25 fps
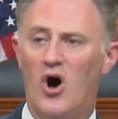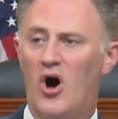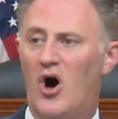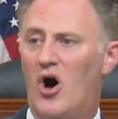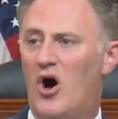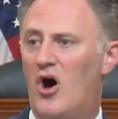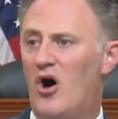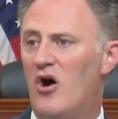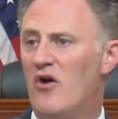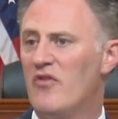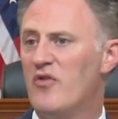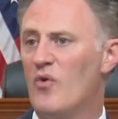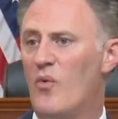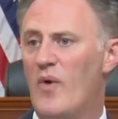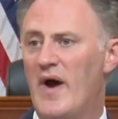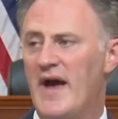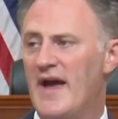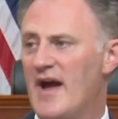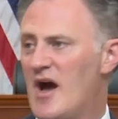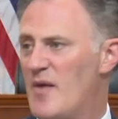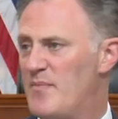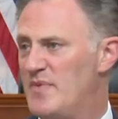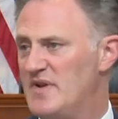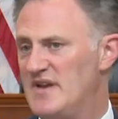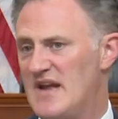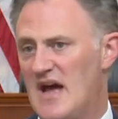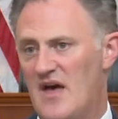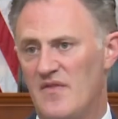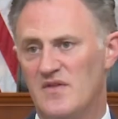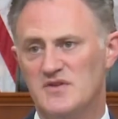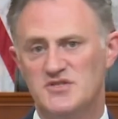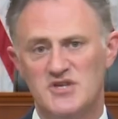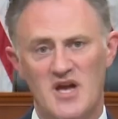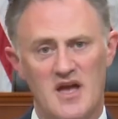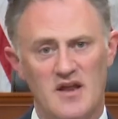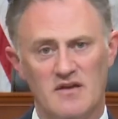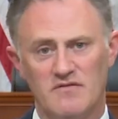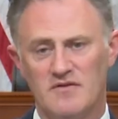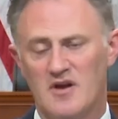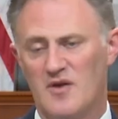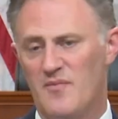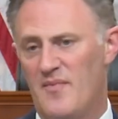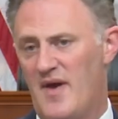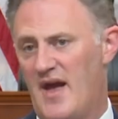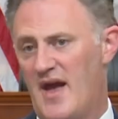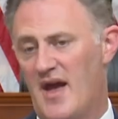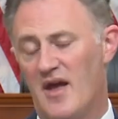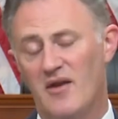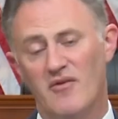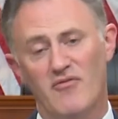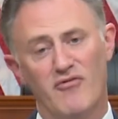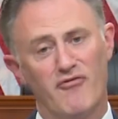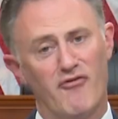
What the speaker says: all the way up and down the chain of command,